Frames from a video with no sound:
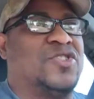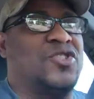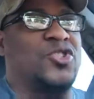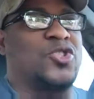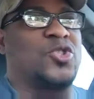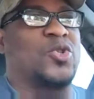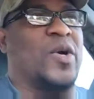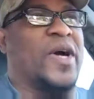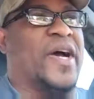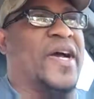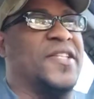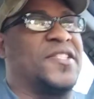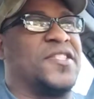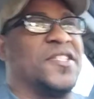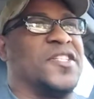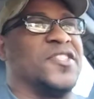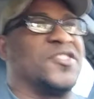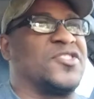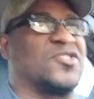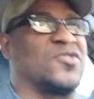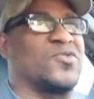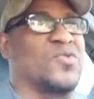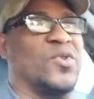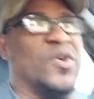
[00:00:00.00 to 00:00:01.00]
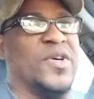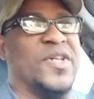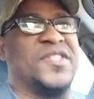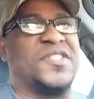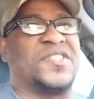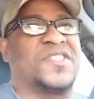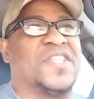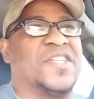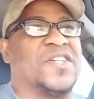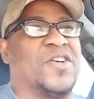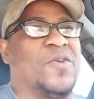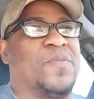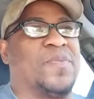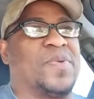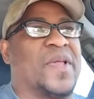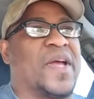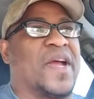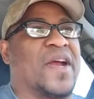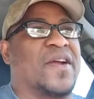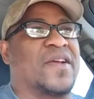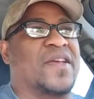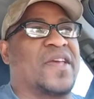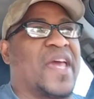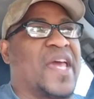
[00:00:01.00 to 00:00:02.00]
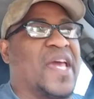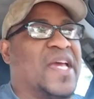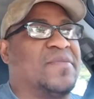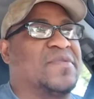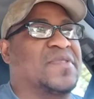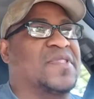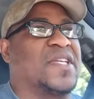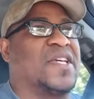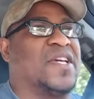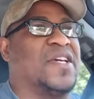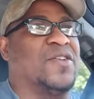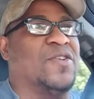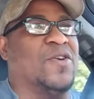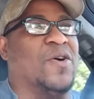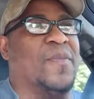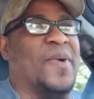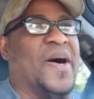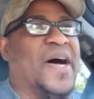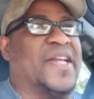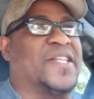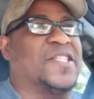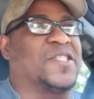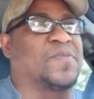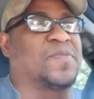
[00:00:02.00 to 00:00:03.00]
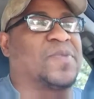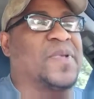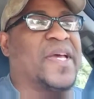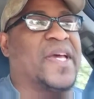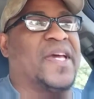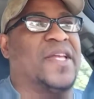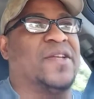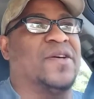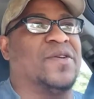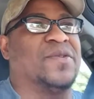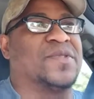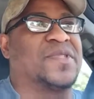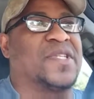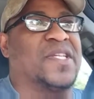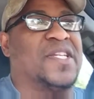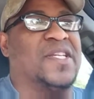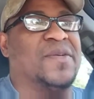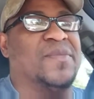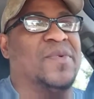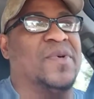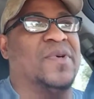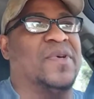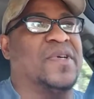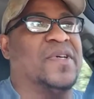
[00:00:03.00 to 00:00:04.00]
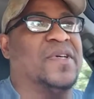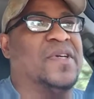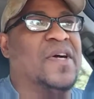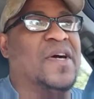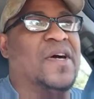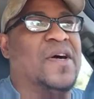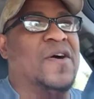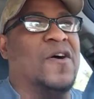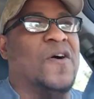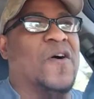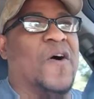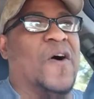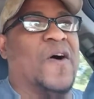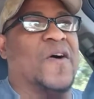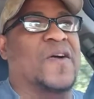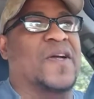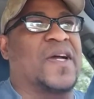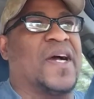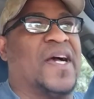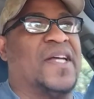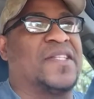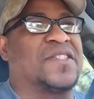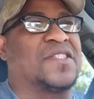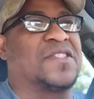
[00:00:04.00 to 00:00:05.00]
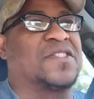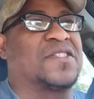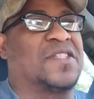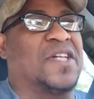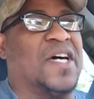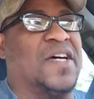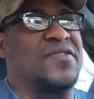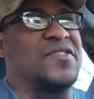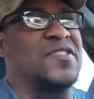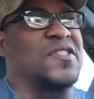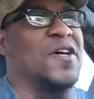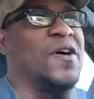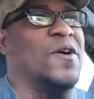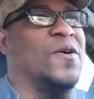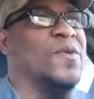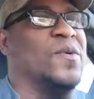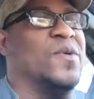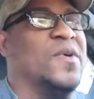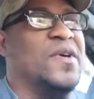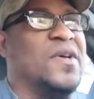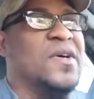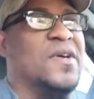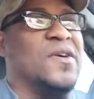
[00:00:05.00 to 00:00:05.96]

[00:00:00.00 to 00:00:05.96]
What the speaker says: trying to destroy single player games, saying nobody's playing those anymore, all kinds of stuff. So